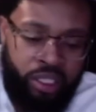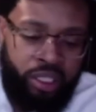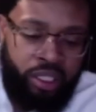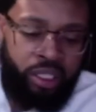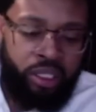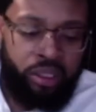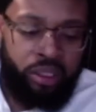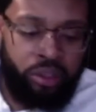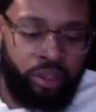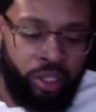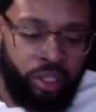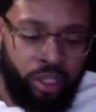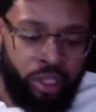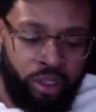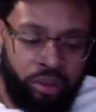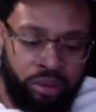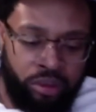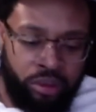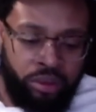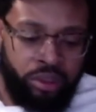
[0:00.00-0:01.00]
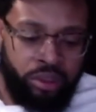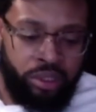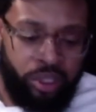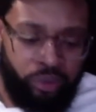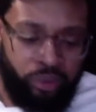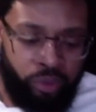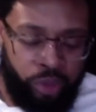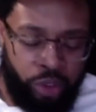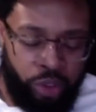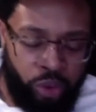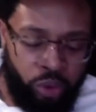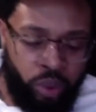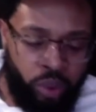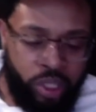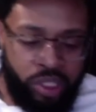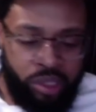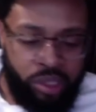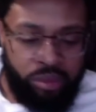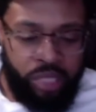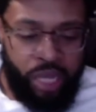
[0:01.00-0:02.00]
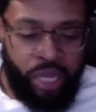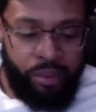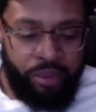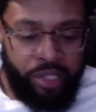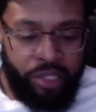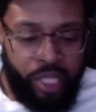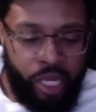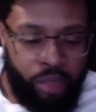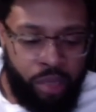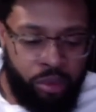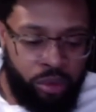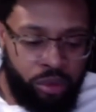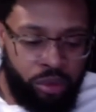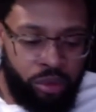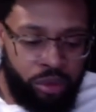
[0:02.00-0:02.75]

if we do run some type of table,